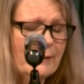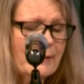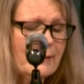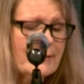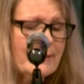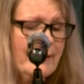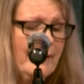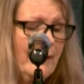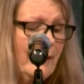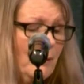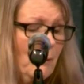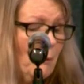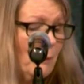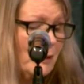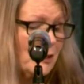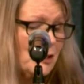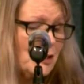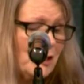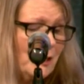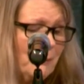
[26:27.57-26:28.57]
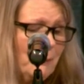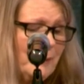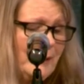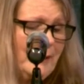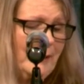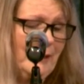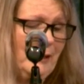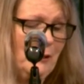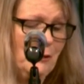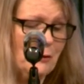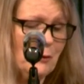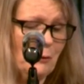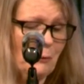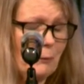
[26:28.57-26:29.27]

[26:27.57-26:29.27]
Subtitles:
saying, 'What shall we eat,